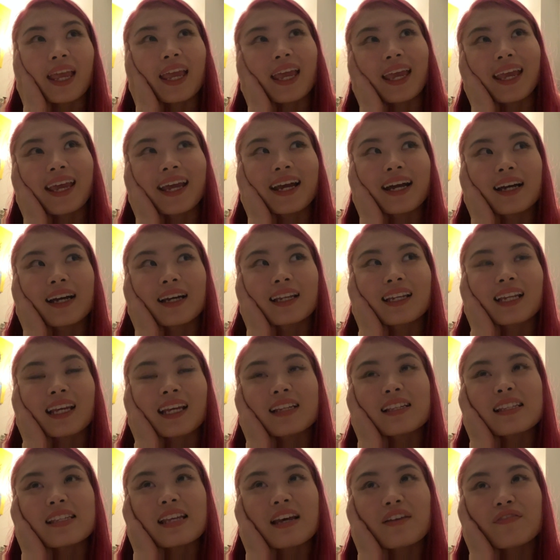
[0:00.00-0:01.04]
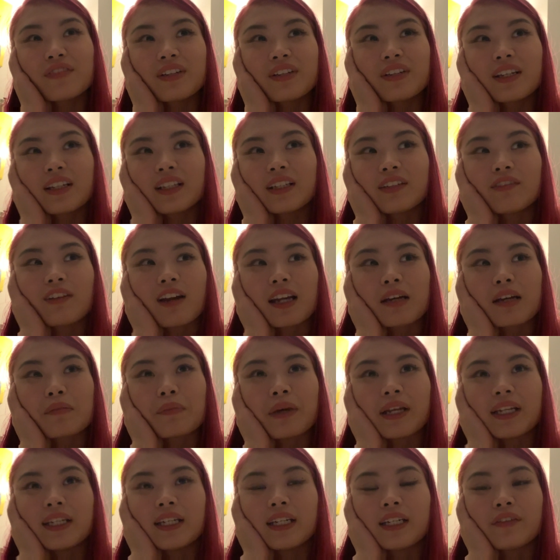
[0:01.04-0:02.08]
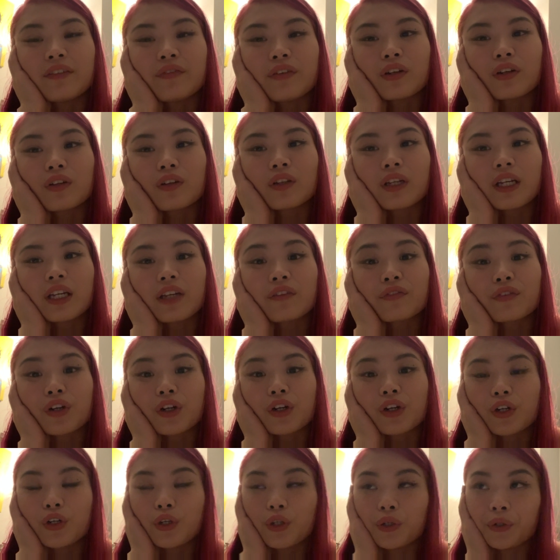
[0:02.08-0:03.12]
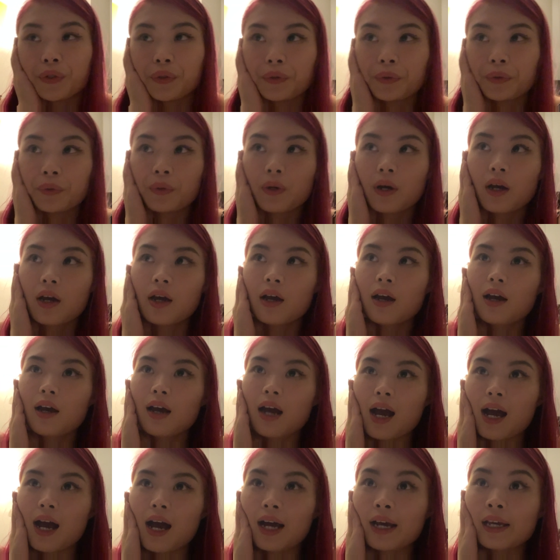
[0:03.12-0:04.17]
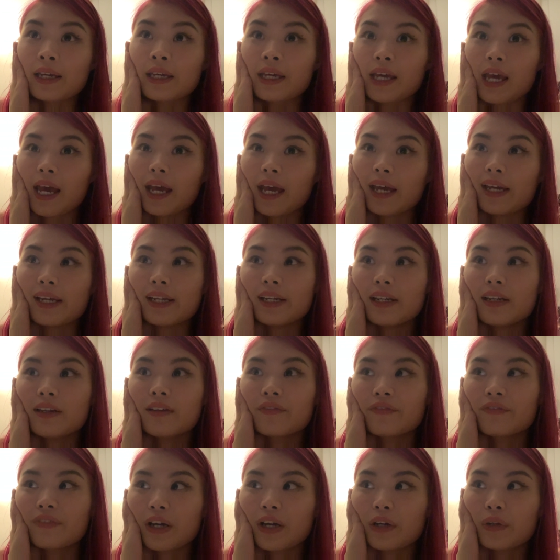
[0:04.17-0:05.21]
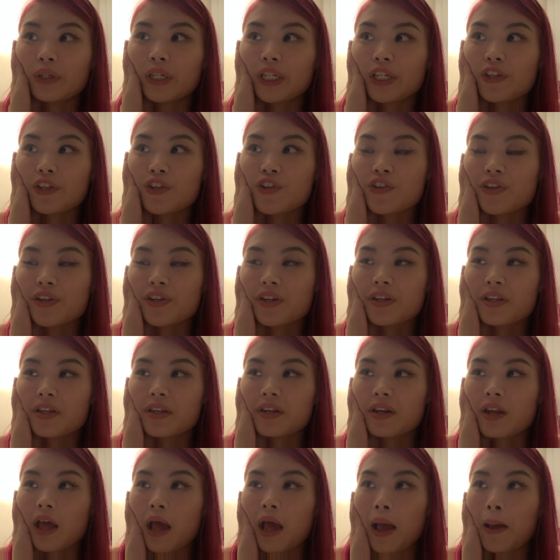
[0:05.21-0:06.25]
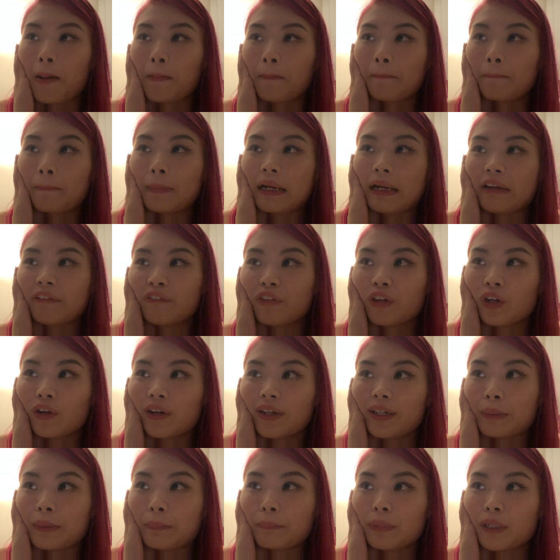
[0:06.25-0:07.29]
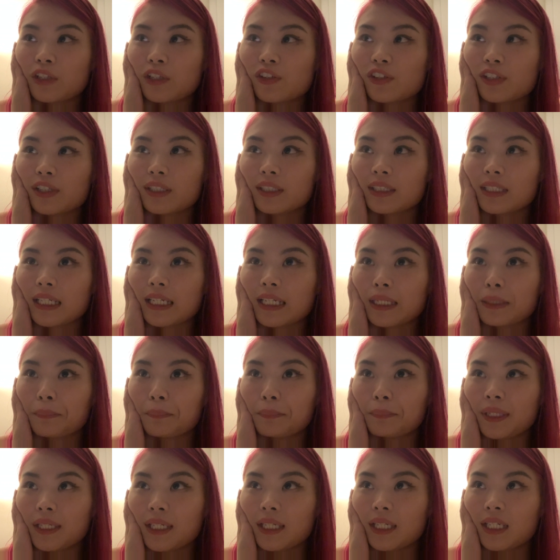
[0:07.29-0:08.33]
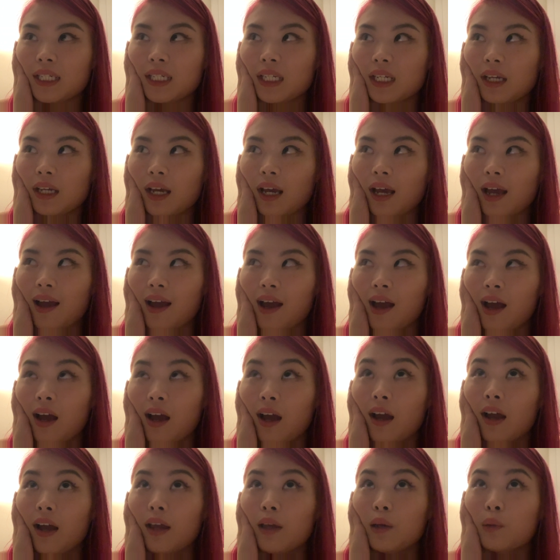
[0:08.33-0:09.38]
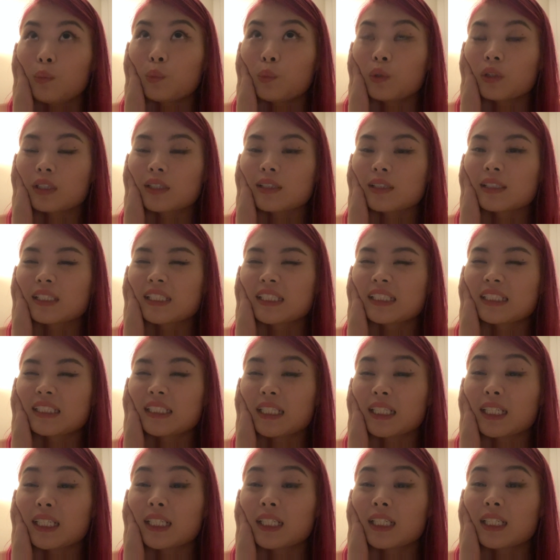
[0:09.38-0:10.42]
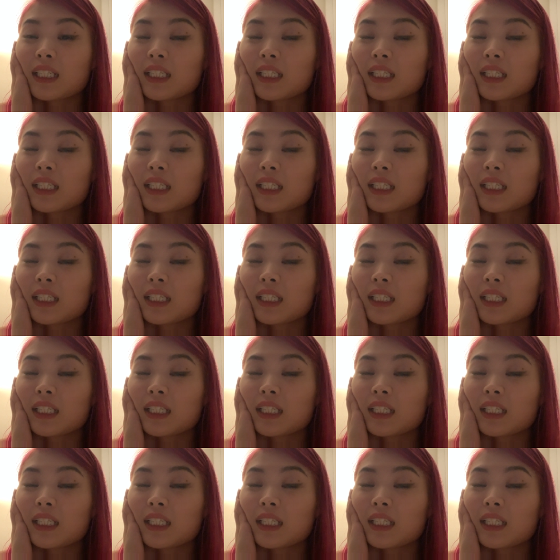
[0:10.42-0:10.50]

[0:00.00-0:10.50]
and I definitely recommend it if you're looking for a new high-end foundation. But if you're on a budget like me, I would stick